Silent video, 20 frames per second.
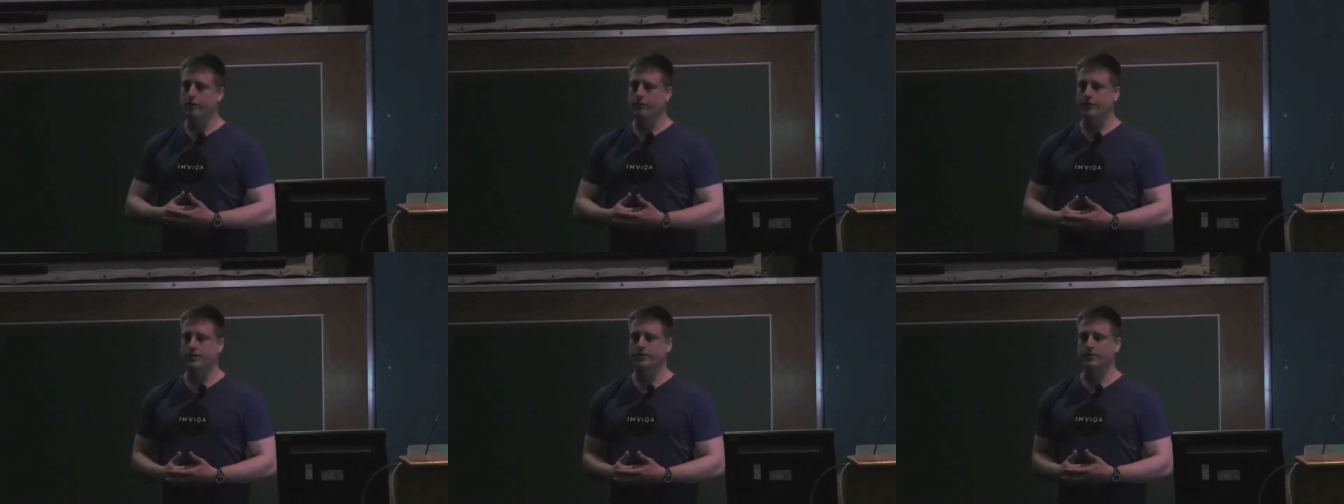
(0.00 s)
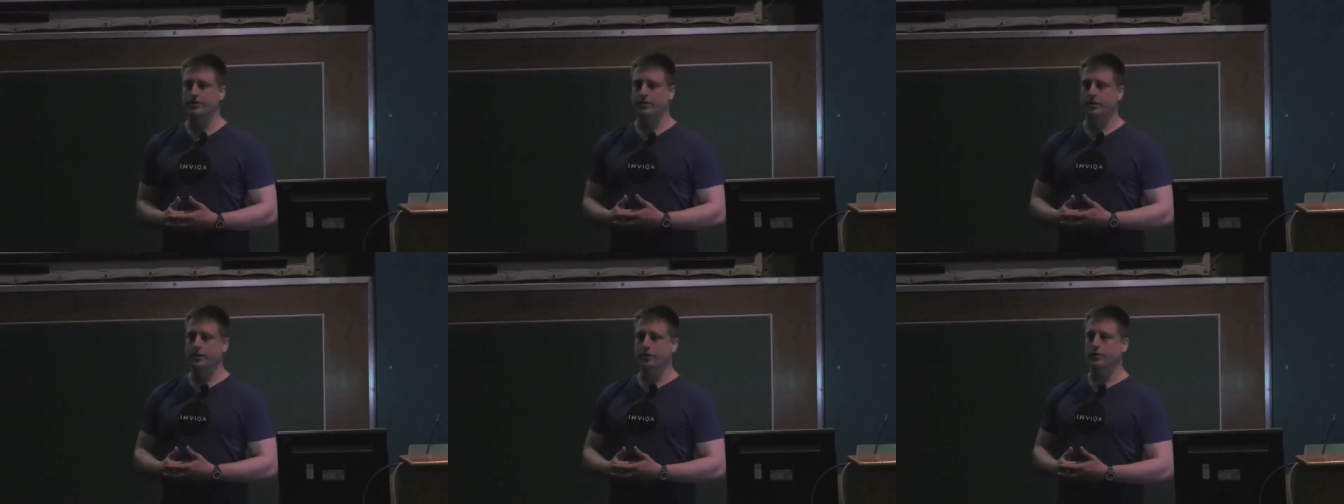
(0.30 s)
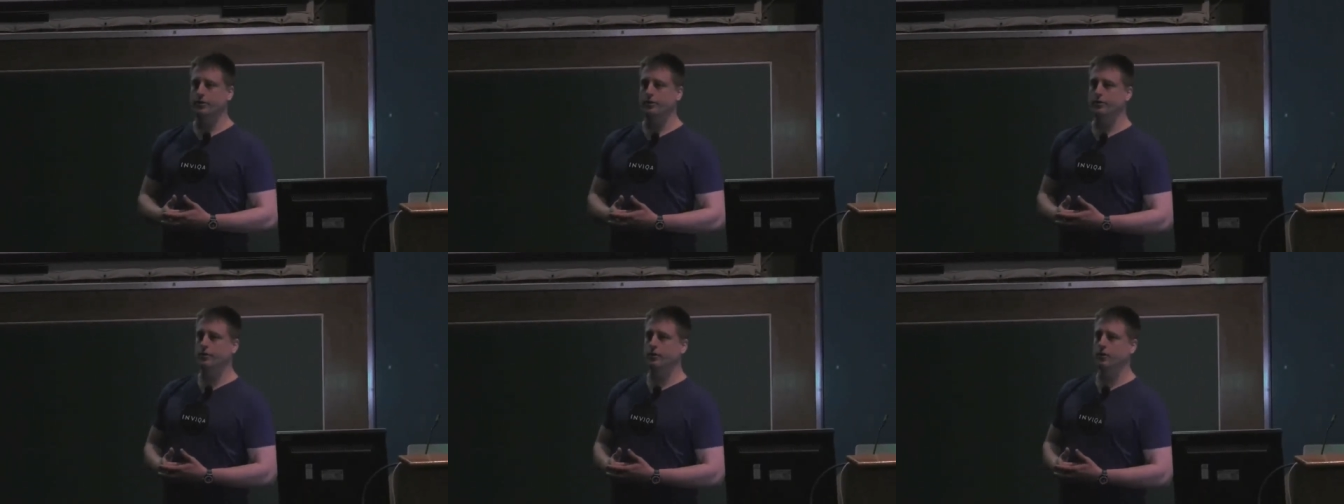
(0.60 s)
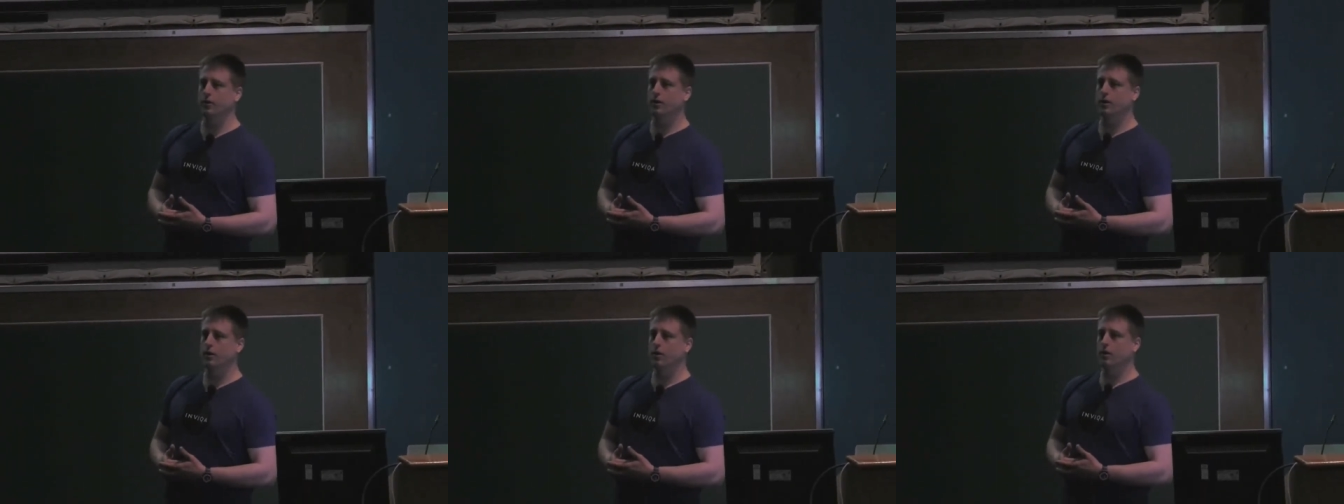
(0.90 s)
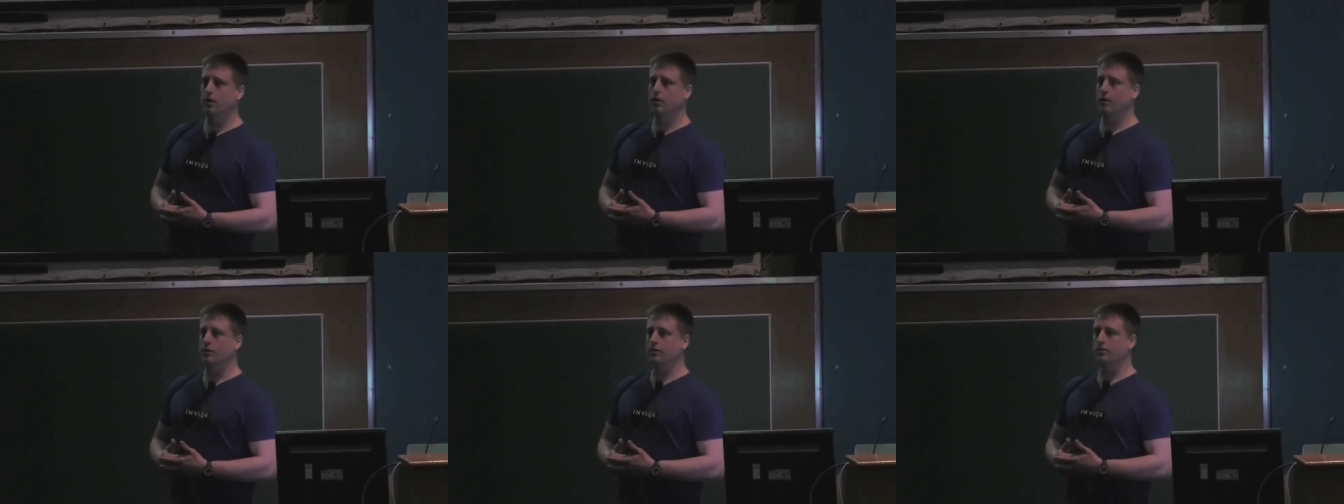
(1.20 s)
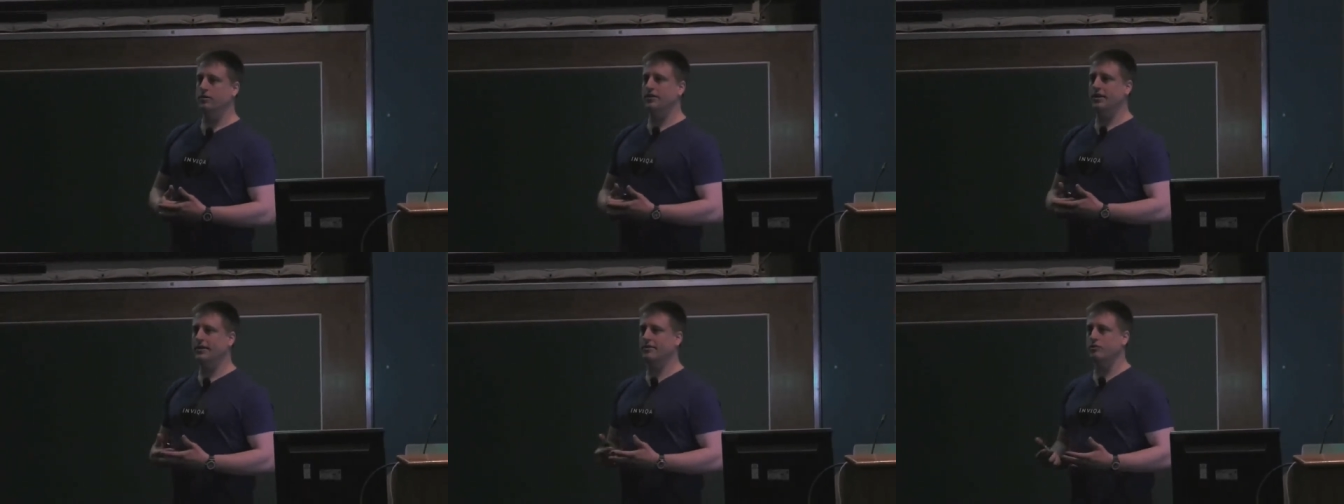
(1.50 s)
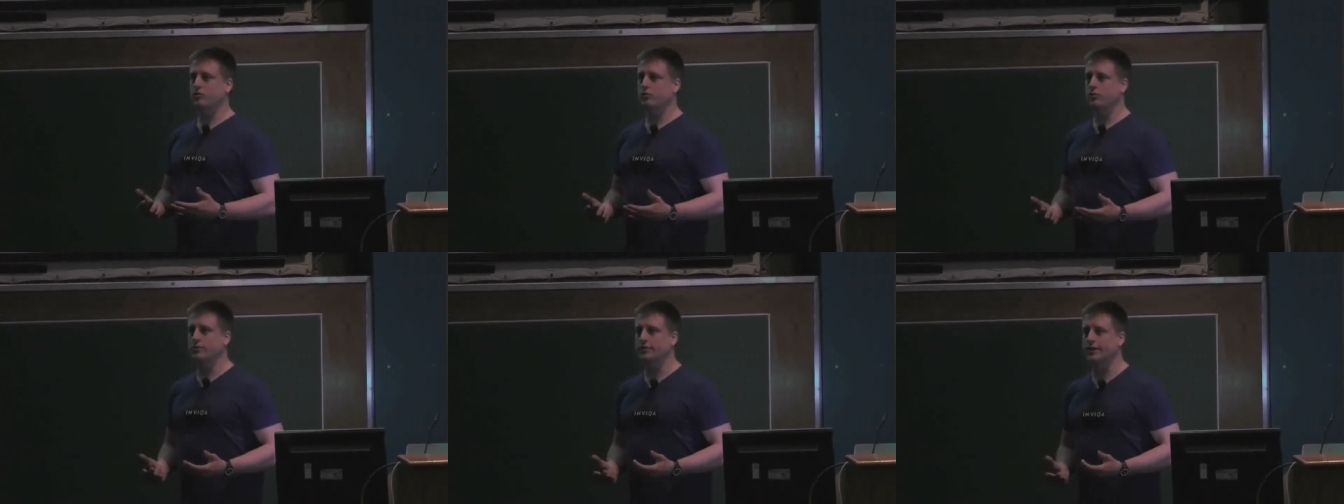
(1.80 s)
There is no
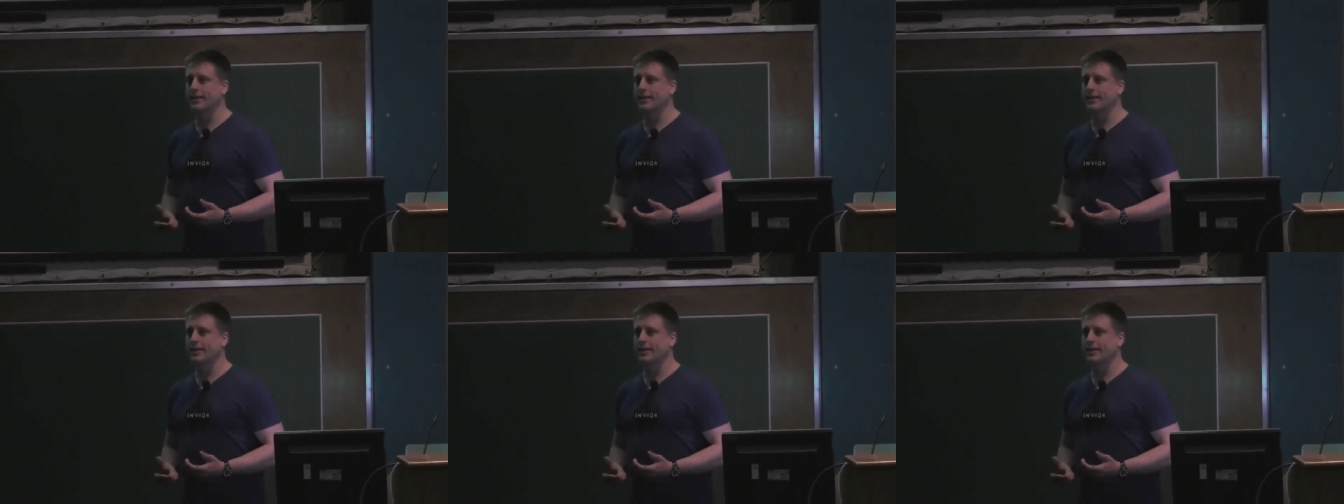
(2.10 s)
central